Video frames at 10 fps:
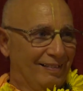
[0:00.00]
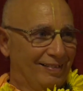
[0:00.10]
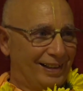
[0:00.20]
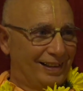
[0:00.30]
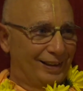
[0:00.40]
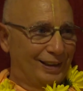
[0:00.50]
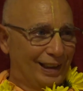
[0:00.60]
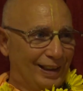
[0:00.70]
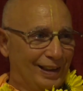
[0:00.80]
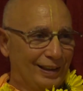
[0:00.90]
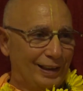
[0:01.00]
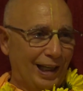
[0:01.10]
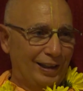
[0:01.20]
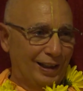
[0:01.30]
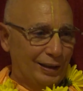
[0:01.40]
But
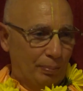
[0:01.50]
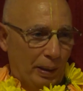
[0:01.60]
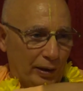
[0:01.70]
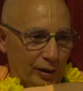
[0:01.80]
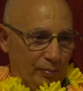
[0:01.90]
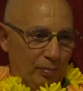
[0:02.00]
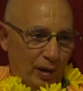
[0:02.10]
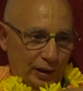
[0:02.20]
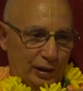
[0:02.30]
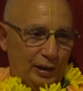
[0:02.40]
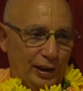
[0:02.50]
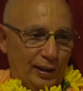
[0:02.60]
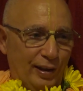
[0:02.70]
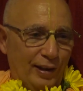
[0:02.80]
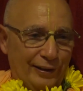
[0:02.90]
I think it's better to mark the
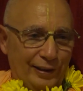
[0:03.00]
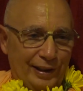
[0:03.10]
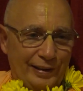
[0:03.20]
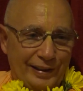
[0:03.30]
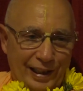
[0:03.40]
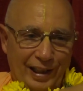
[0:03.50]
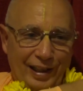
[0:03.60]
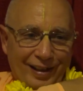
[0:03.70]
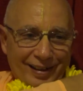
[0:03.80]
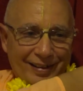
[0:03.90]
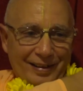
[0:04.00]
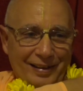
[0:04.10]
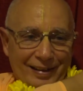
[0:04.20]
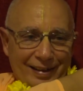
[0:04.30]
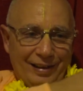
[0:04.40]
T-Lock and then say,
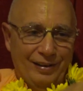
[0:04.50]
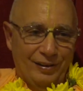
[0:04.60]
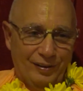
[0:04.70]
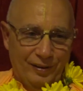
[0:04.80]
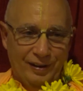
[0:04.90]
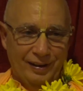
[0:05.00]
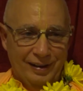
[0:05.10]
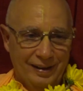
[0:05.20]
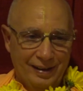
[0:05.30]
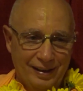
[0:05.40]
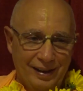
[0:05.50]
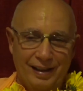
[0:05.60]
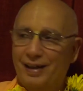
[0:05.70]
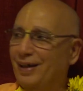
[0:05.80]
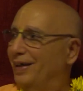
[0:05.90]
you know,
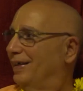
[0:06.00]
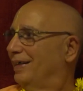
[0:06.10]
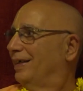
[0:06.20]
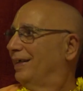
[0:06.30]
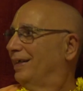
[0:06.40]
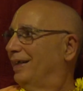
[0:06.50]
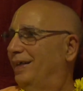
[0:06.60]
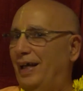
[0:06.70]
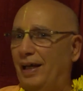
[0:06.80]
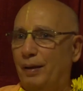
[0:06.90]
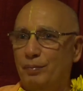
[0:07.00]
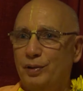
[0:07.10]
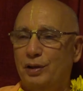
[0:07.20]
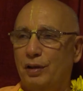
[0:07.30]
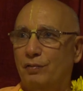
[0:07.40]
the
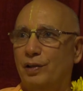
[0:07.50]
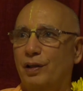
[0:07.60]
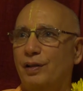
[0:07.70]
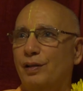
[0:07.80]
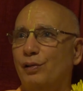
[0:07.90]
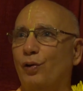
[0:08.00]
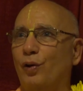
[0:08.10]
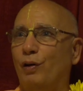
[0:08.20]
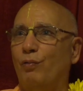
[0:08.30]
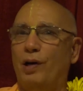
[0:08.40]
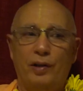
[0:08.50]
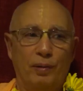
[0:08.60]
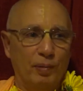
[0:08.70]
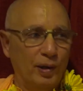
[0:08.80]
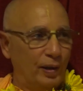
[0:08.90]
names of the Lord while you're
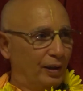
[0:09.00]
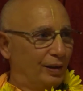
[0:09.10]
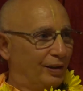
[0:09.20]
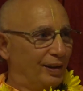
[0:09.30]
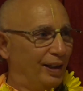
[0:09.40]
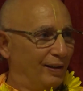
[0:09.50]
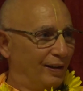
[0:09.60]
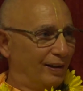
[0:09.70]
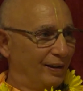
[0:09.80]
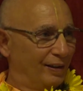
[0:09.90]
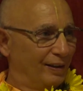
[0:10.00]
marking the T-Lock.